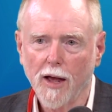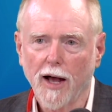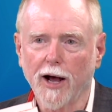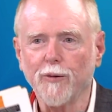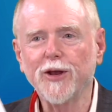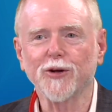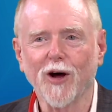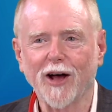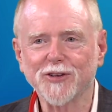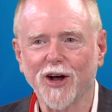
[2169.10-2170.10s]
We don't know
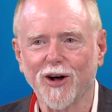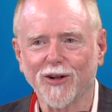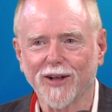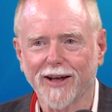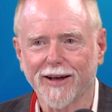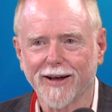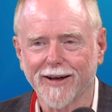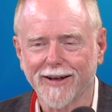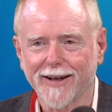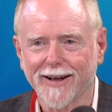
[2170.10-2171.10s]
how tall
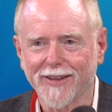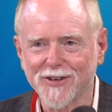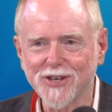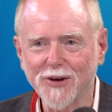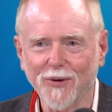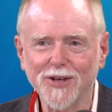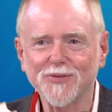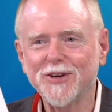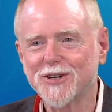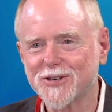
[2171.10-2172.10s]
the son was.
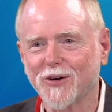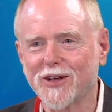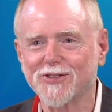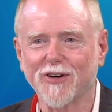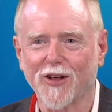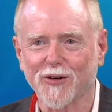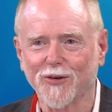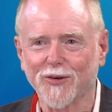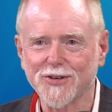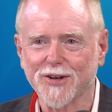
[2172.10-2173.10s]
We just know his father
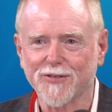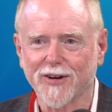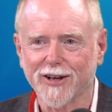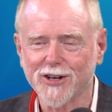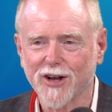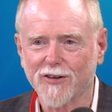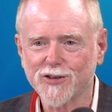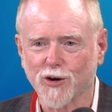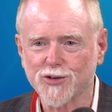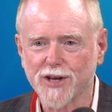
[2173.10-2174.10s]
was of
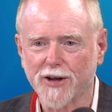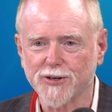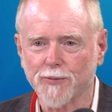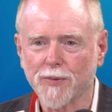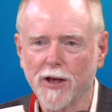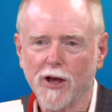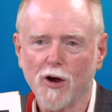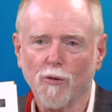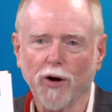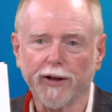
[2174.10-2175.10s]
short stature.
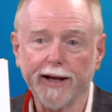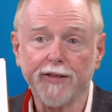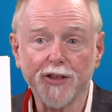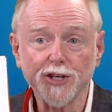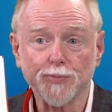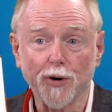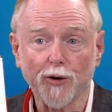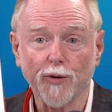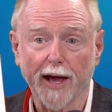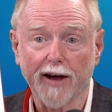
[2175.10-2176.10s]
Well, in this
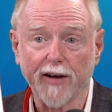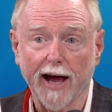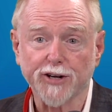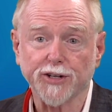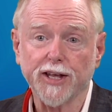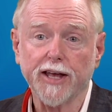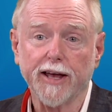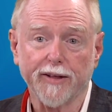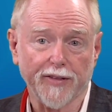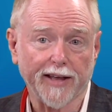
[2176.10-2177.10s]
book, we have actually
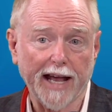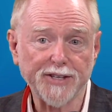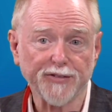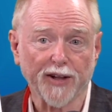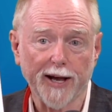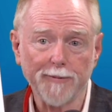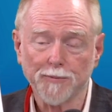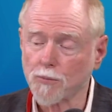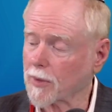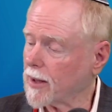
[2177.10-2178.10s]
The Gates of Light
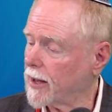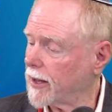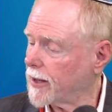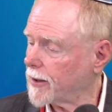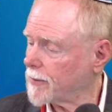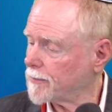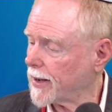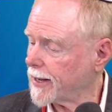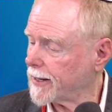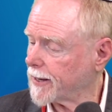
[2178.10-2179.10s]

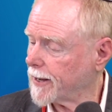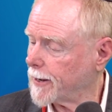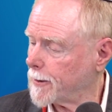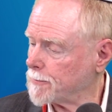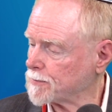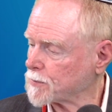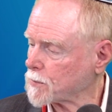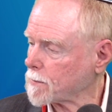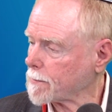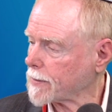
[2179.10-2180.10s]
by
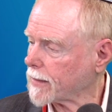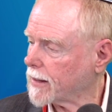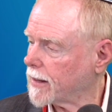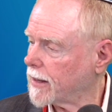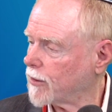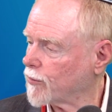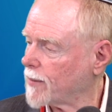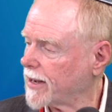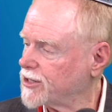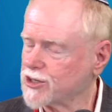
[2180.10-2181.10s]

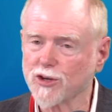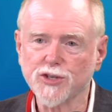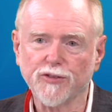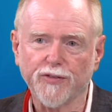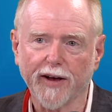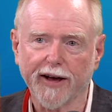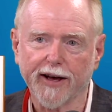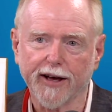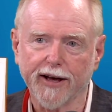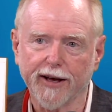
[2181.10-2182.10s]
Rabbi Joseph
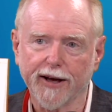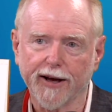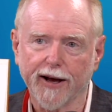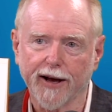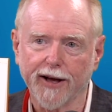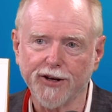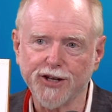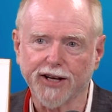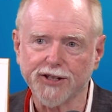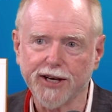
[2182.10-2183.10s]

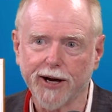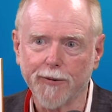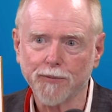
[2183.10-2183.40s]
Gikatia.